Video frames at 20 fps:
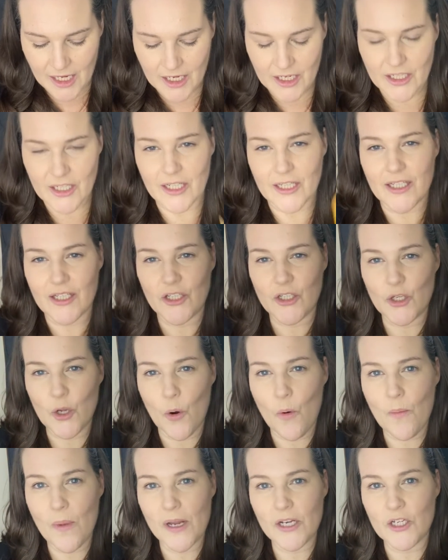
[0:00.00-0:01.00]
just
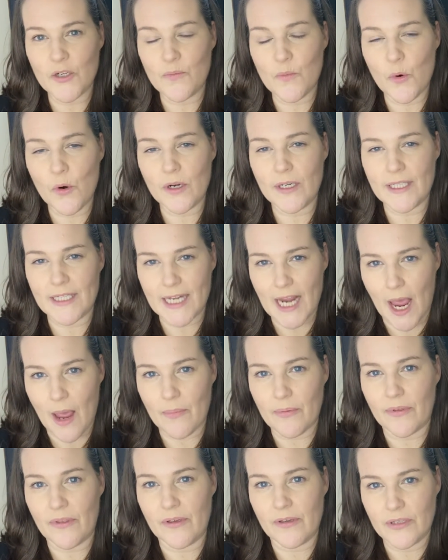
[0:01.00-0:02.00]
so much more
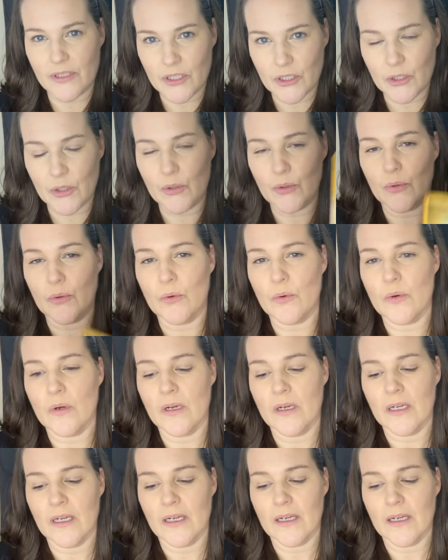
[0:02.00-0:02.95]
depth to